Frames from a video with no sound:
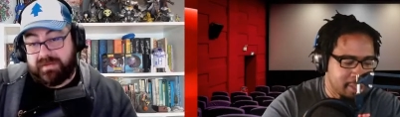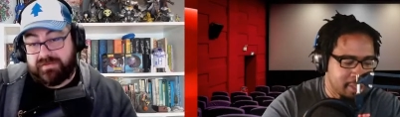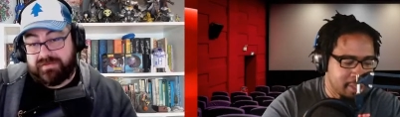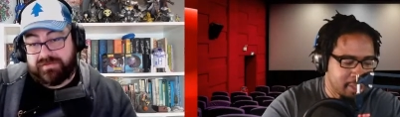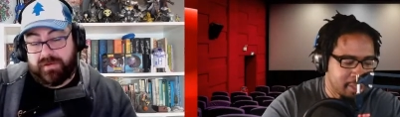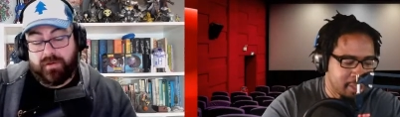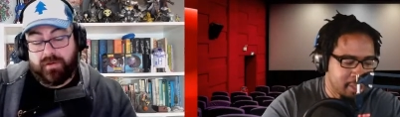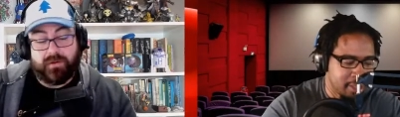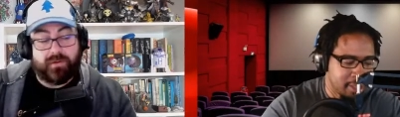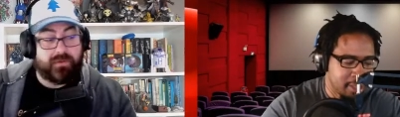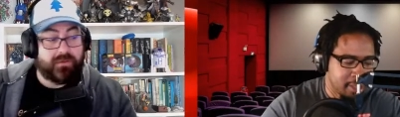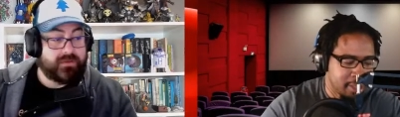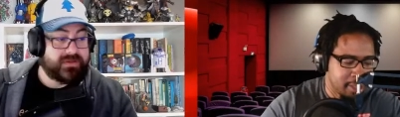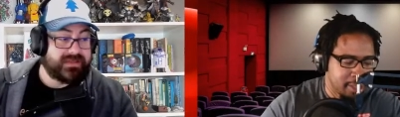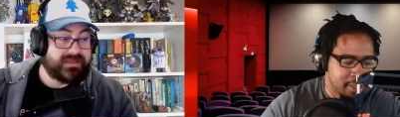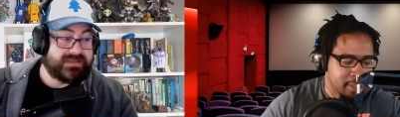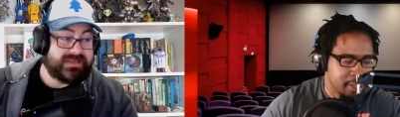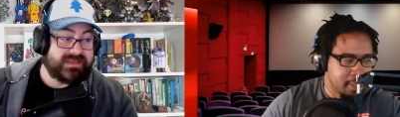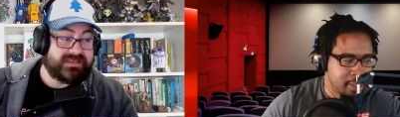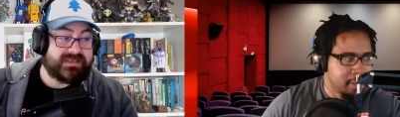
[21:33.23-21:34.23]
Speaker 1: So
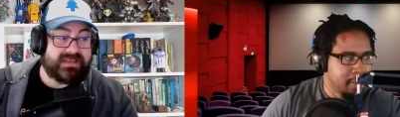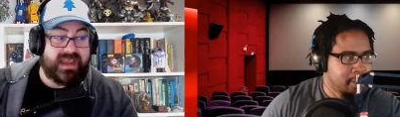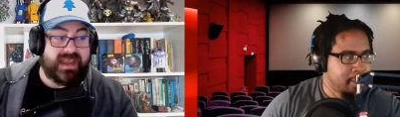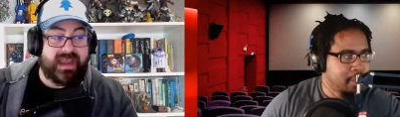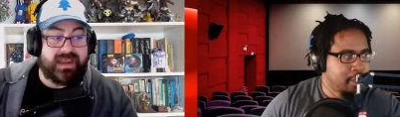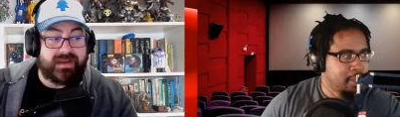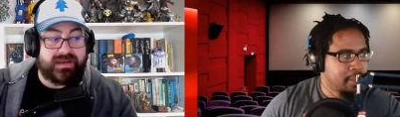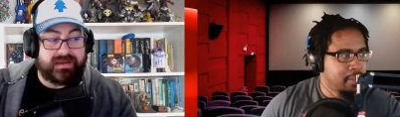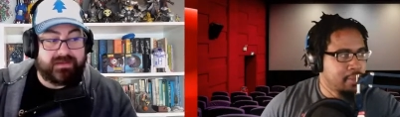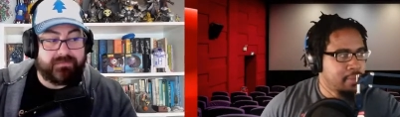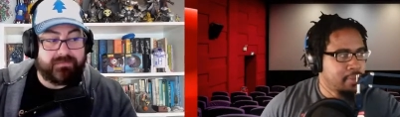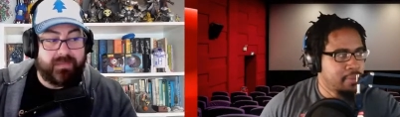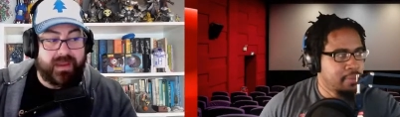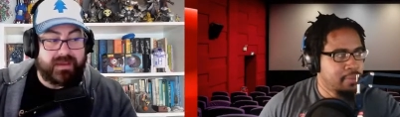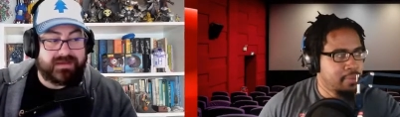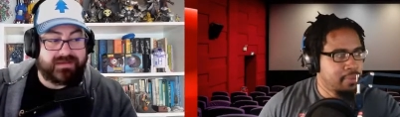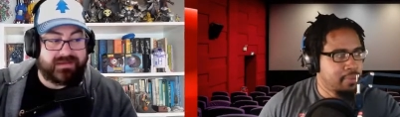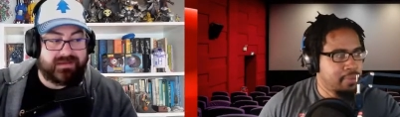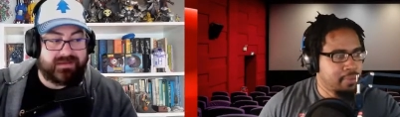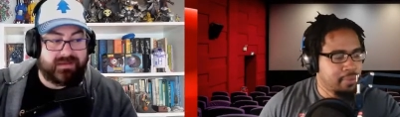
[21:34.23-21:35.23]
the 68 it
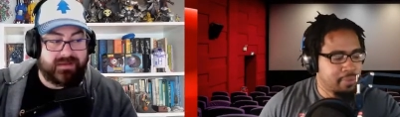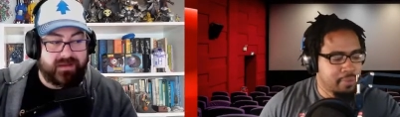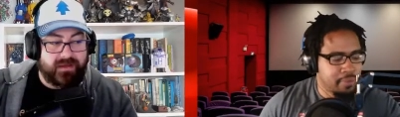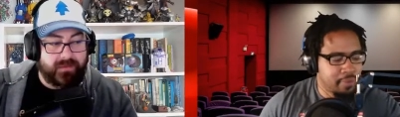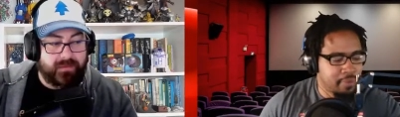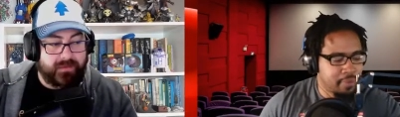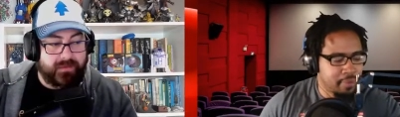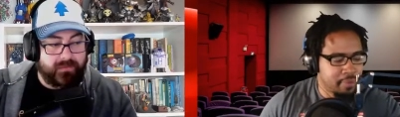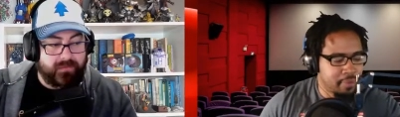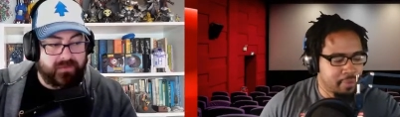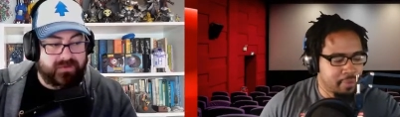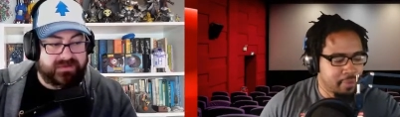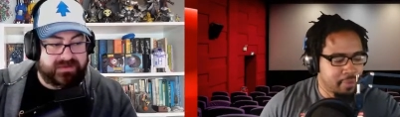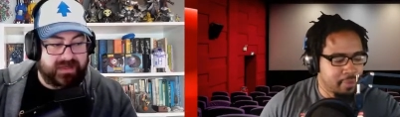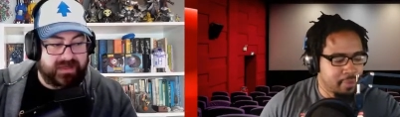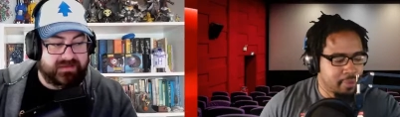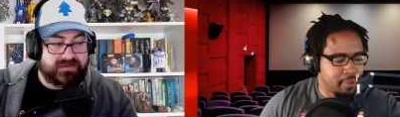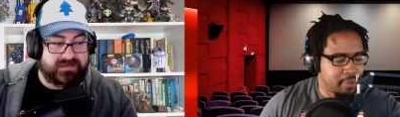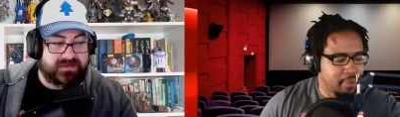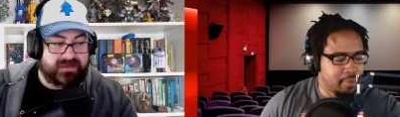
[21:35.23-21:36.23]
makes a little bit more
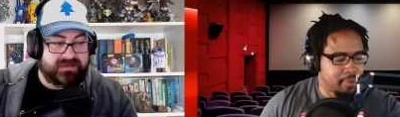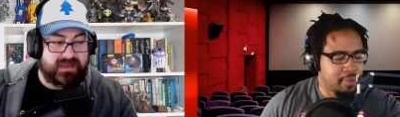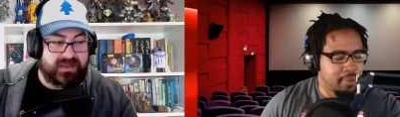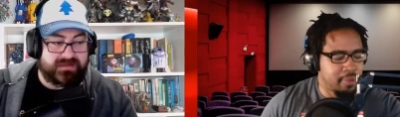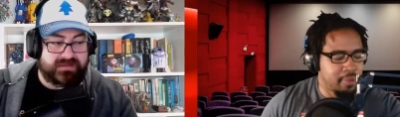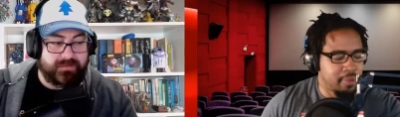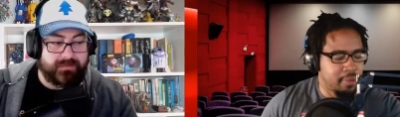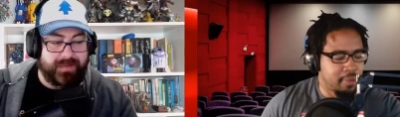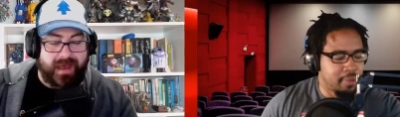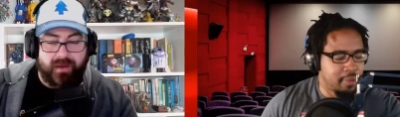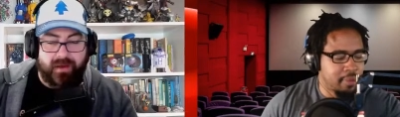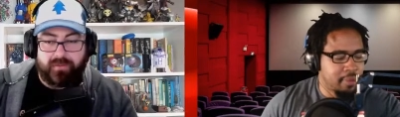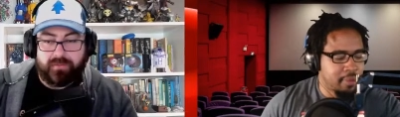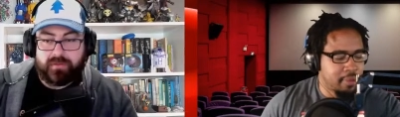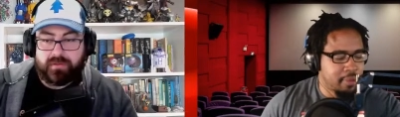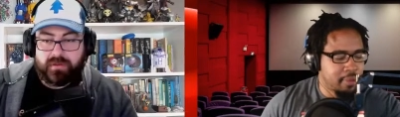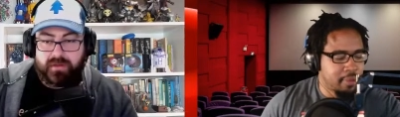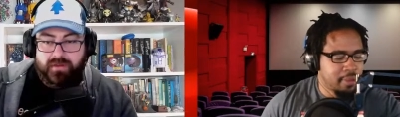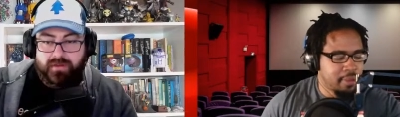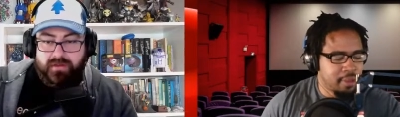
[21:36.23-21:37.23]
sense because that's
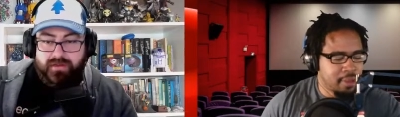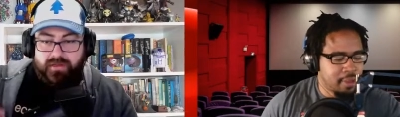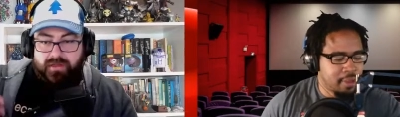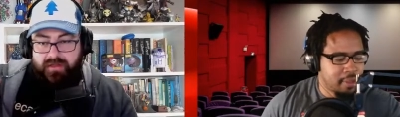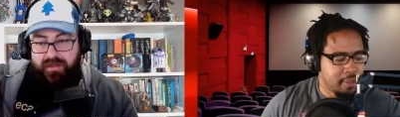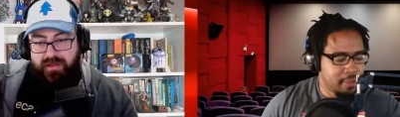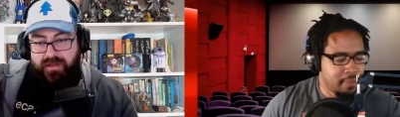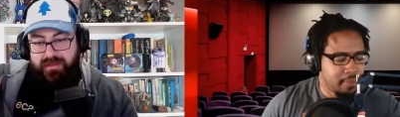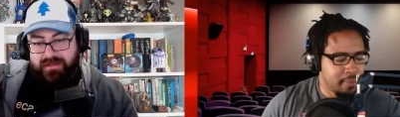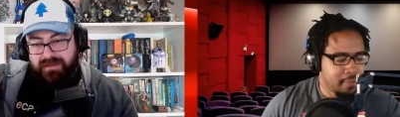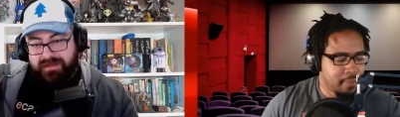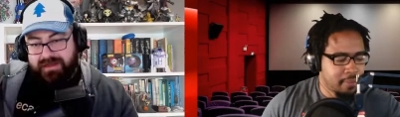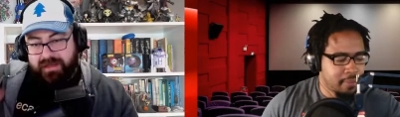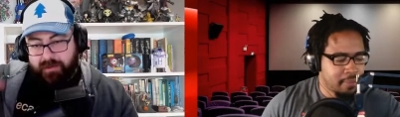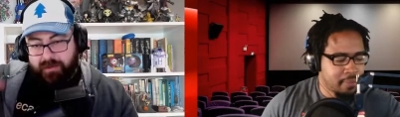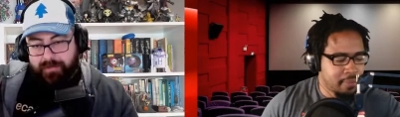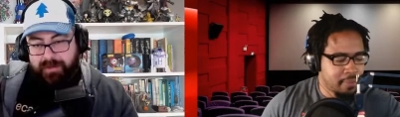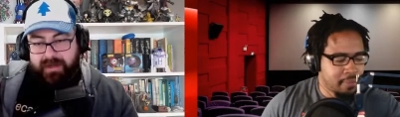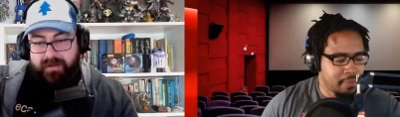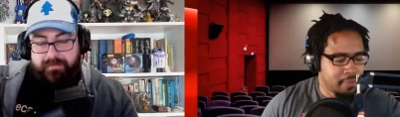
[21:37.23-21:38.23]
about a
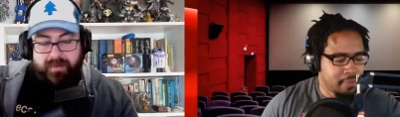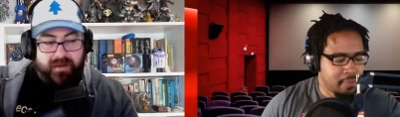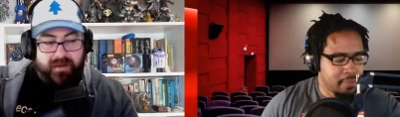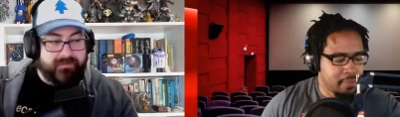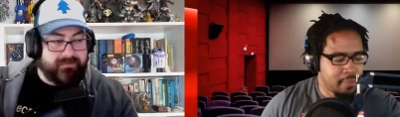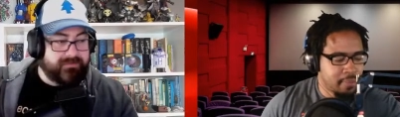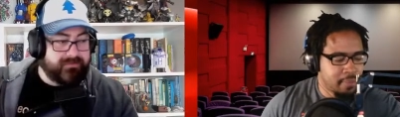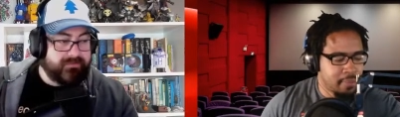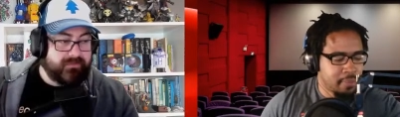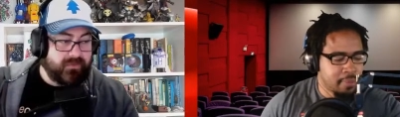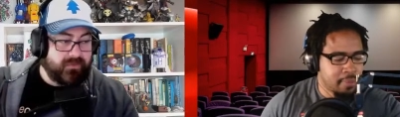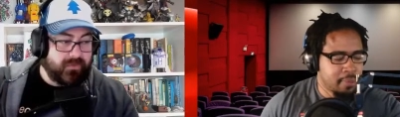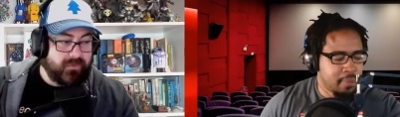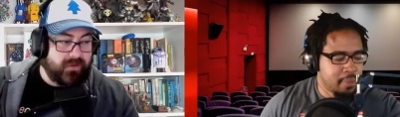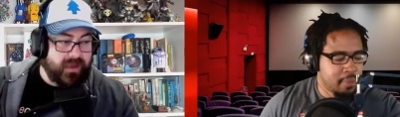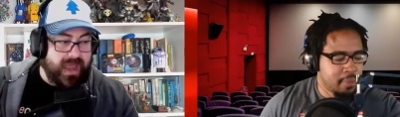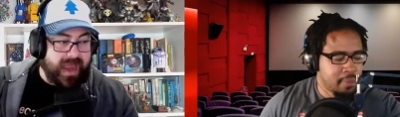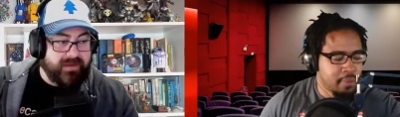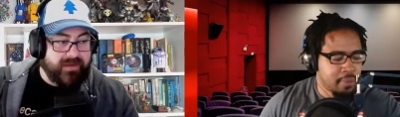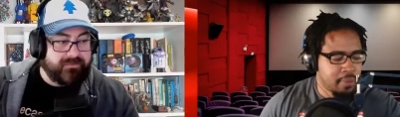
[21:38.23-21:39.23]
little bit above
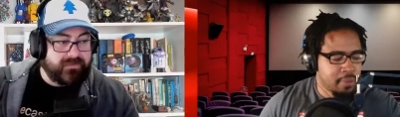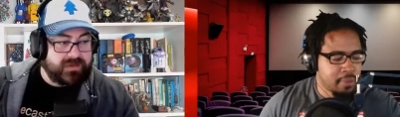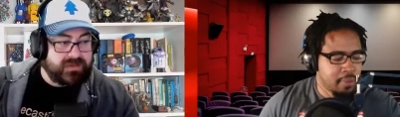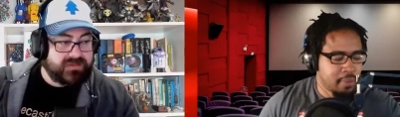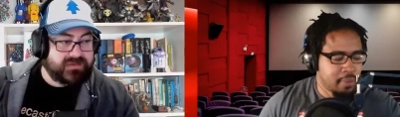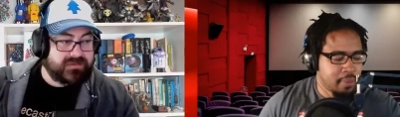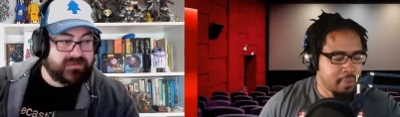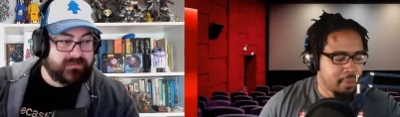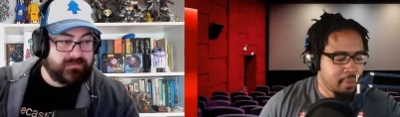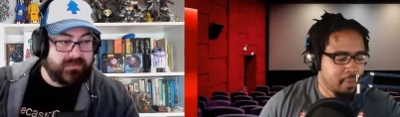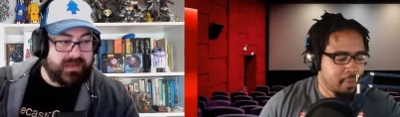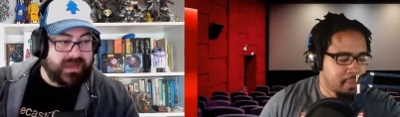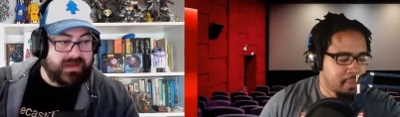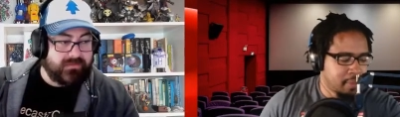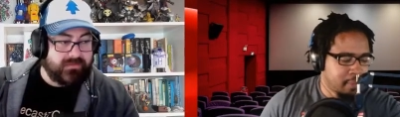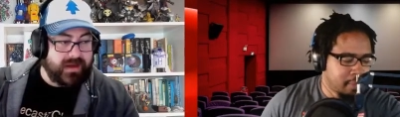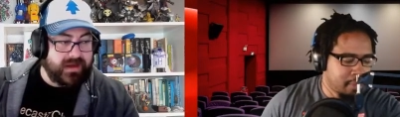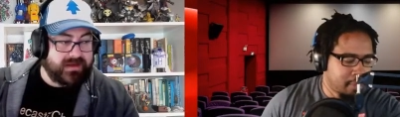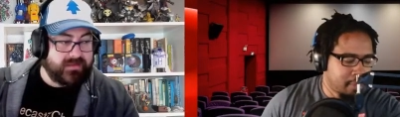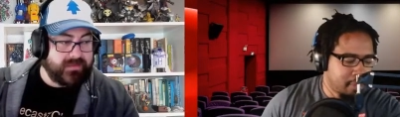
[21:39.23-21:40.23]
average,
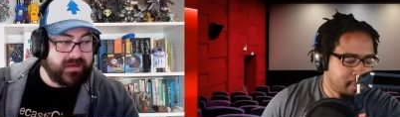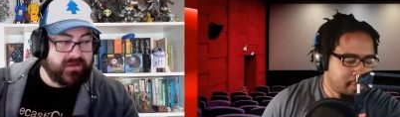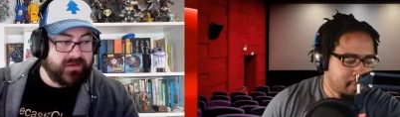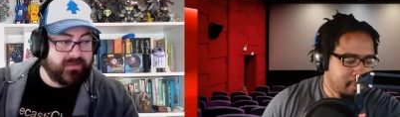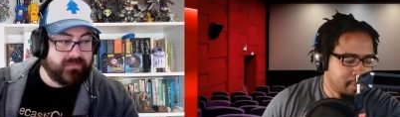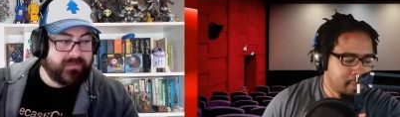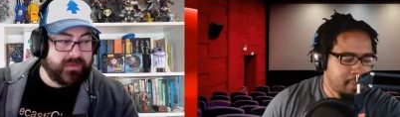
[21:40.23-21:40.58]
make right in the middle.